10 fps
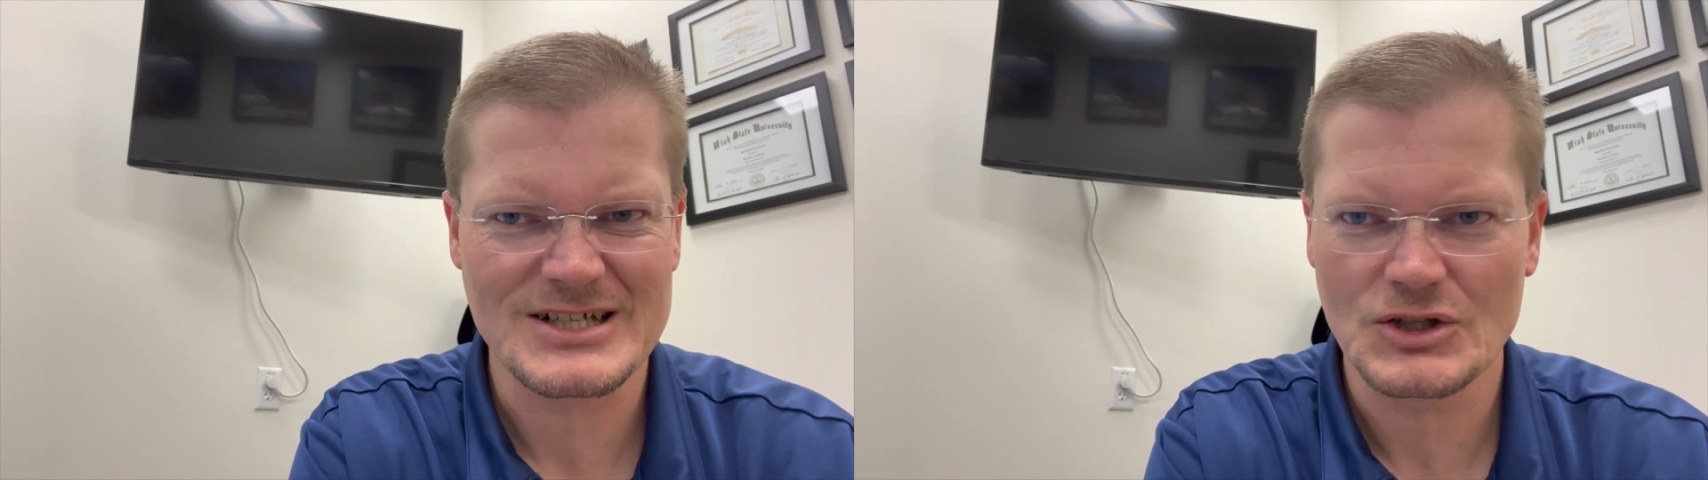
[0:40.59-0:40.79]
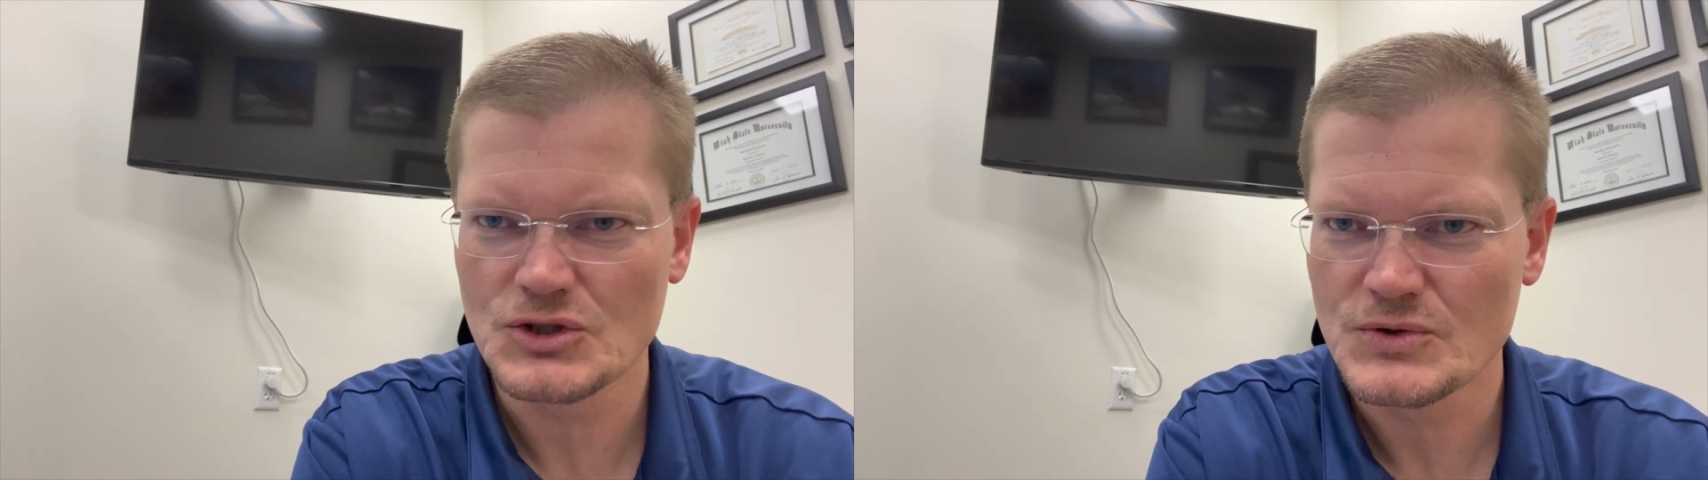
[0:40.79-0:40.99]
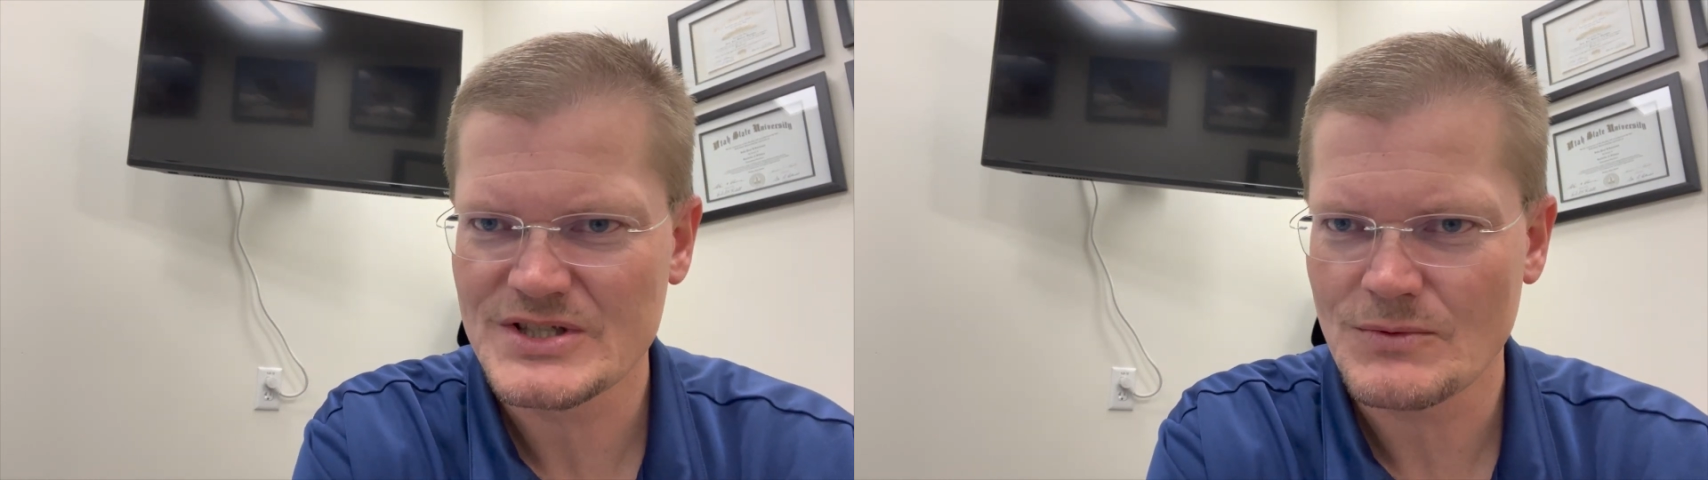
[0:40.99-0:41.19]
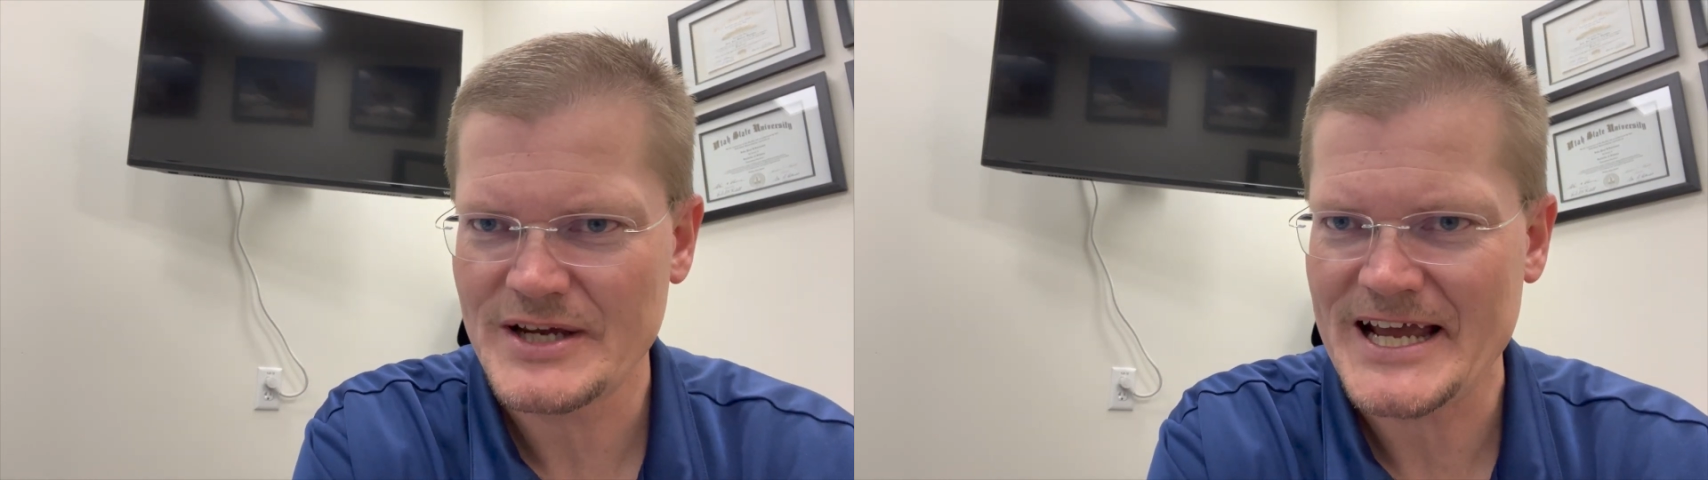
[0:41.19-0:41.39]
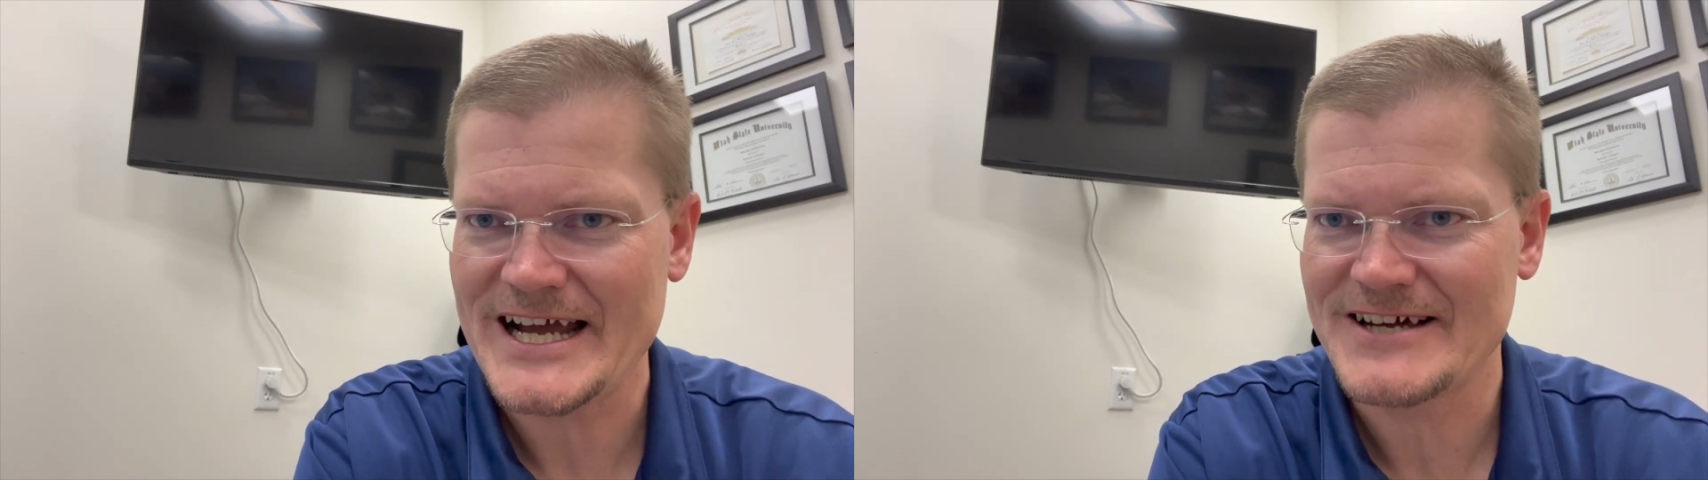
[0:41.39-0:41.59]
clues that we
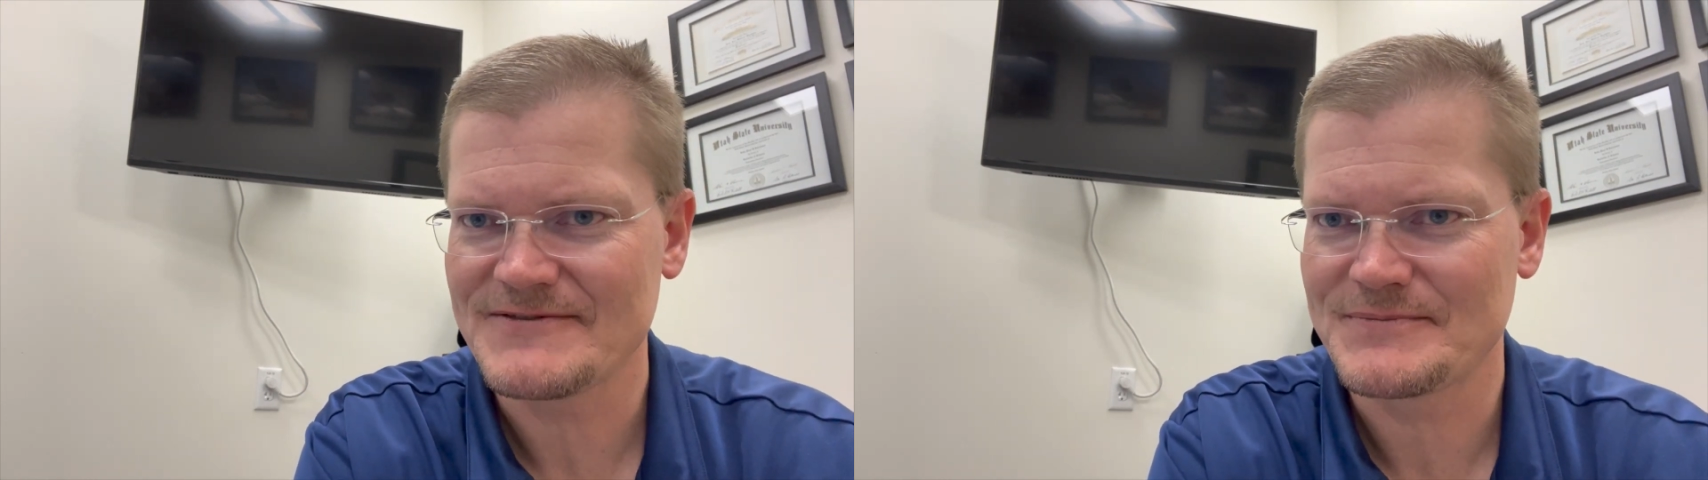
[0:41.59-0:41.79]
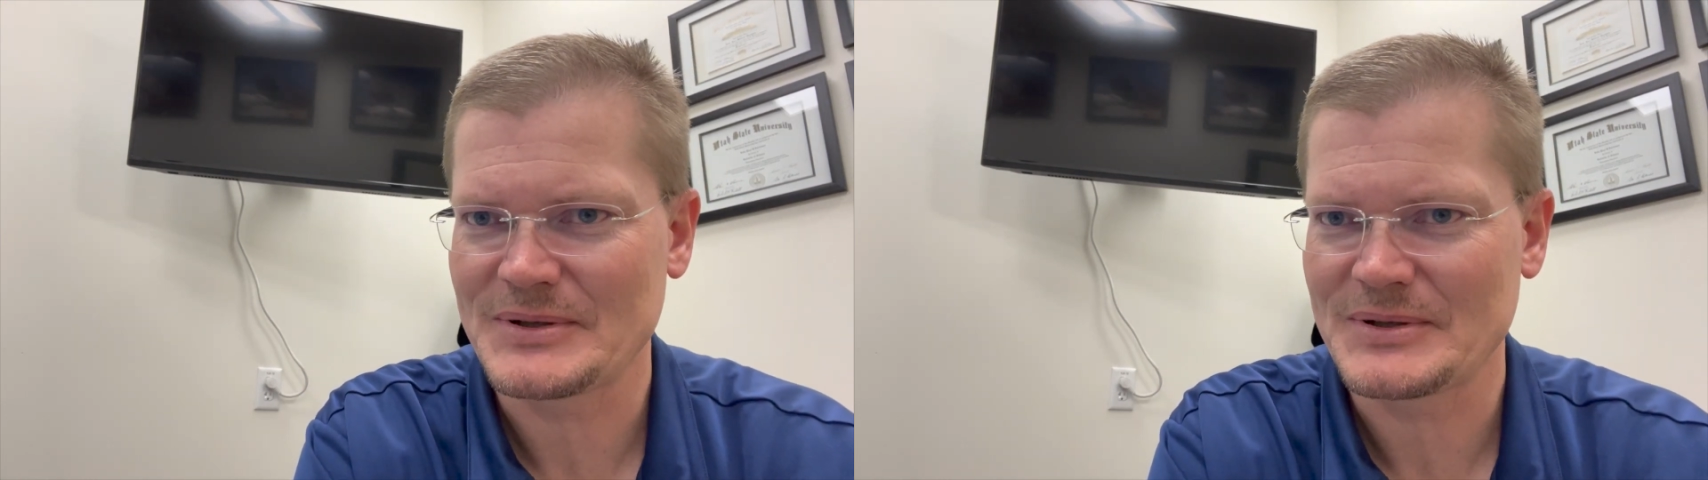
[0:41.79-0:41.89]
have